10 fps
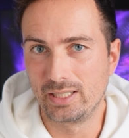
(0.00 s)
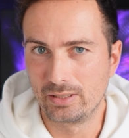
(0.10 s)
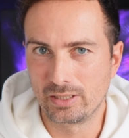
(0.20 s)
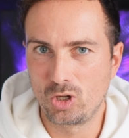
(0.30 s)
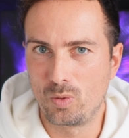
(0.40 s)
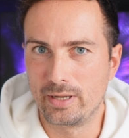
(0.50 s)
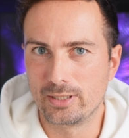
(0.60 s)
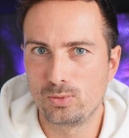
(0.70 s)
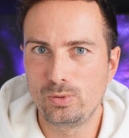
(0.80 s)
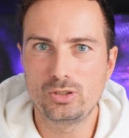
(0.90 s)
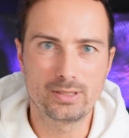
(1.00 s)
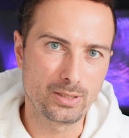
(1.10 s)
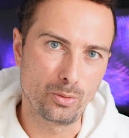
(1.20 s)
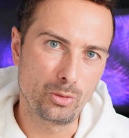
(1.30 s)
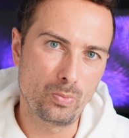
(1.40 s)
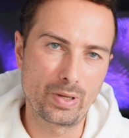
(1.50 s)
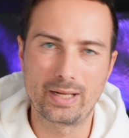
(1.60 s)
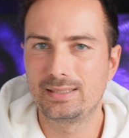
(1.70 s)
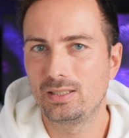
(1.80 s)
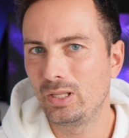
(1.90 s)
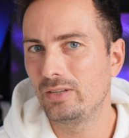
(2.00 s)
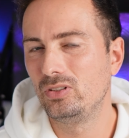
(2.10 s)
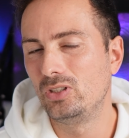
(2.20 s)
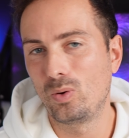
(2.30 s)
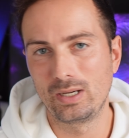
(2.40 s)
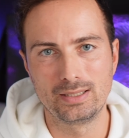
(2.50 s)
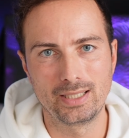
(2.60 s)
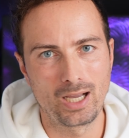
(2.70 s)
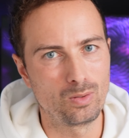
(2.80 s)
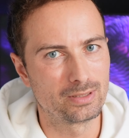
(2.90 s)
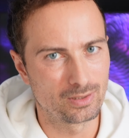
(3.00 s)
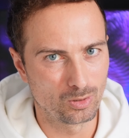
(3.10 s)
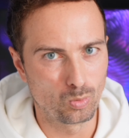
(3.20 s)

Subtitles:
in the comments, which is good, but I still have no idea how it's gonna